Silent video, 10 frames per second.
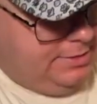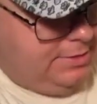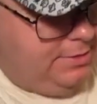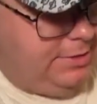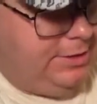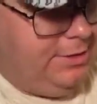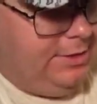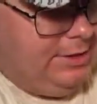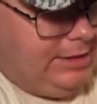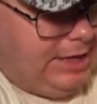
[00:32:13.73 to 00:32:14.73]
Oh, here
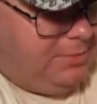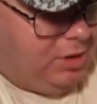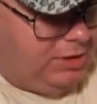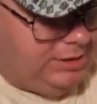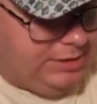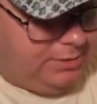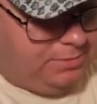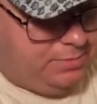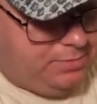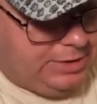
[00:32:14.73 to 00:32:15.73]
are his eyeballs. I'll
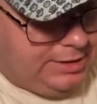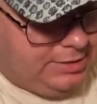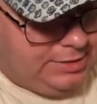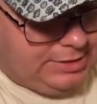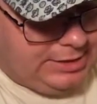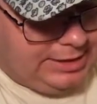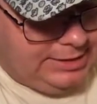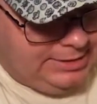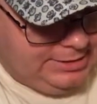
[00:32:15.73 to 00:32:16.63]
set those aside.